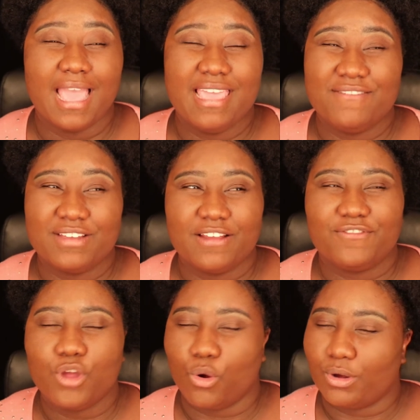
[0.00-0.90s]
Even
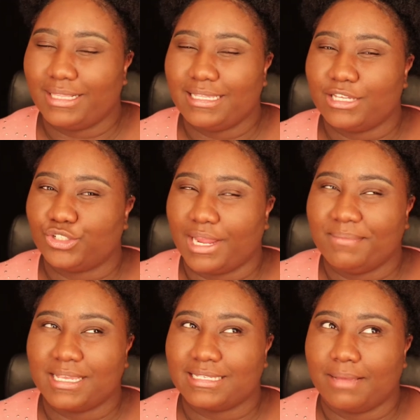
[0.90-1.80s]
if you're oily and dry,
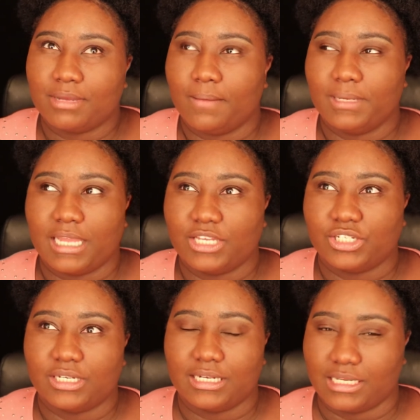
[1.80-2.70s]
because I'm
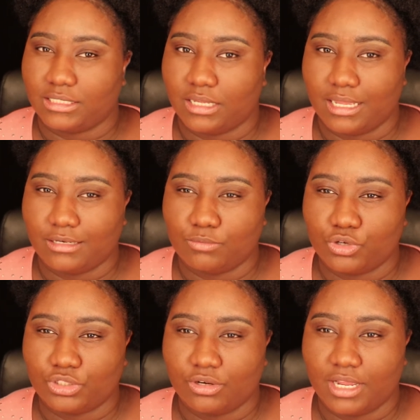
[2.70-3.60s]
combination and I still had to
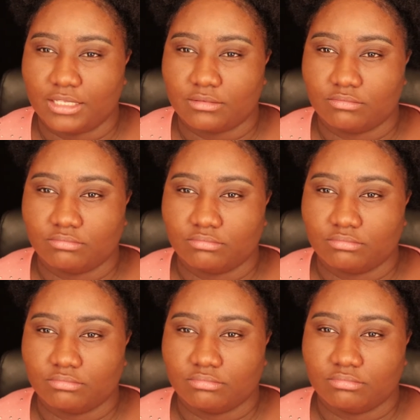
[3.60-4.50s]
moisturize.
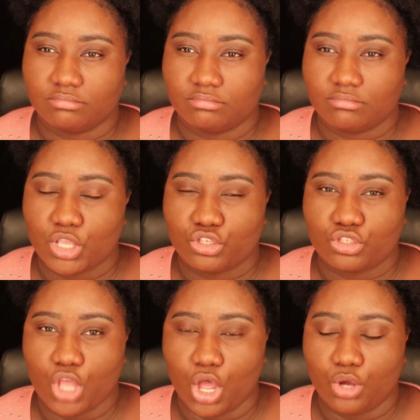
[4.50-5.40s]

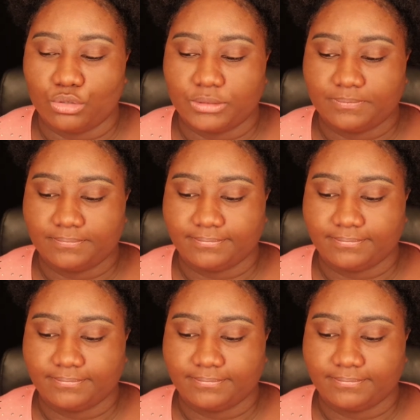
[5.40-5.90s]
So,